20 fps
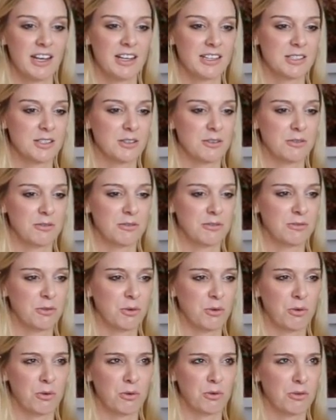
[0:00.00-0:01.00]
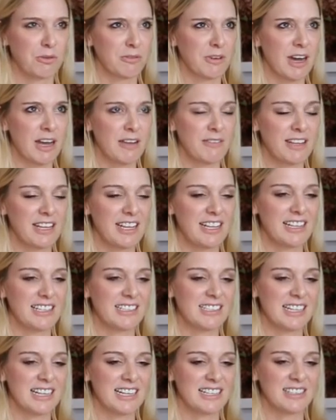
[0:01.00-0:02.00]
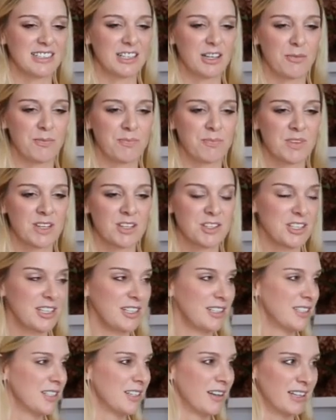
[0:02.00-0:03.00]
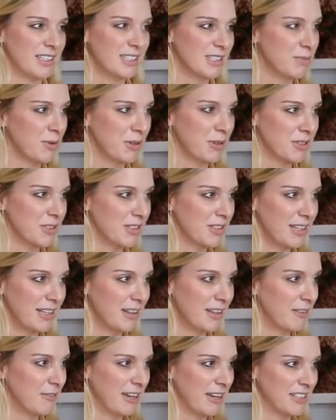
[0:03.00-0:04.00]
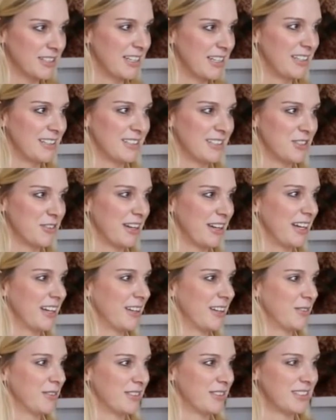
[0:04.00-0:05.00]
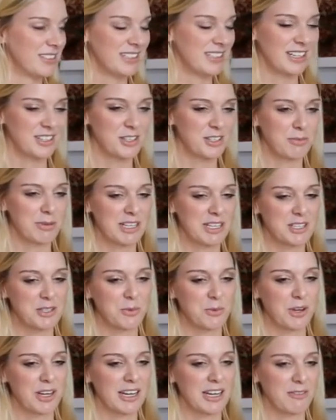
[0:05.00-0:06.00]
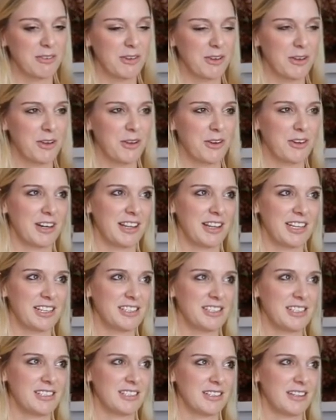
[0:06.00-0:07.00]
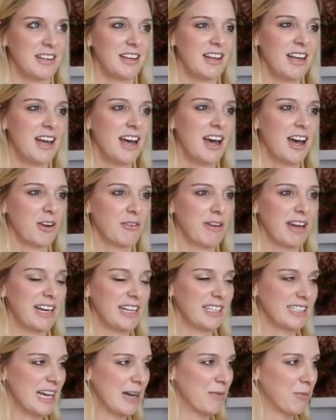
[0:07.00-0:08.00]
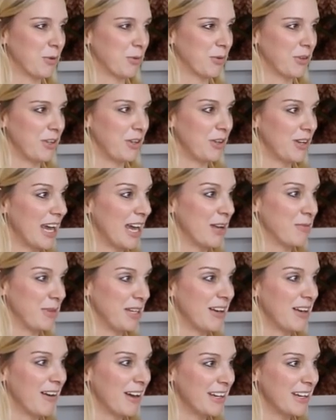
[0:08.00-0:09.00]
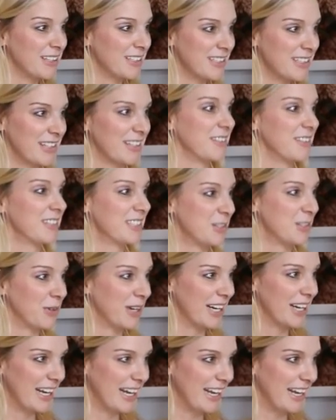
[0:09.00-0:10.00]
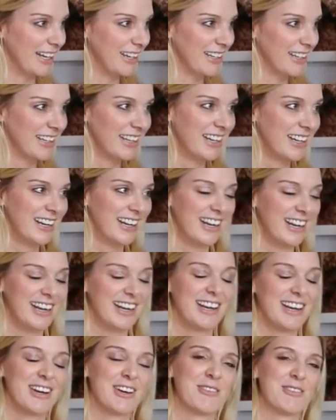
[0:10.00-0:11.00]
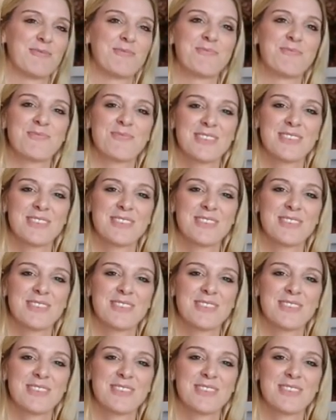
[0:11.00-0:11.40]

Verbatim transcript: sort of four or five years, and um, she's the nicest person in the fashion industry, mm. and it was such a pleasure working for her, and I think she's a a great example that you can be nice and still get ahead. Yeah. yeah. Um,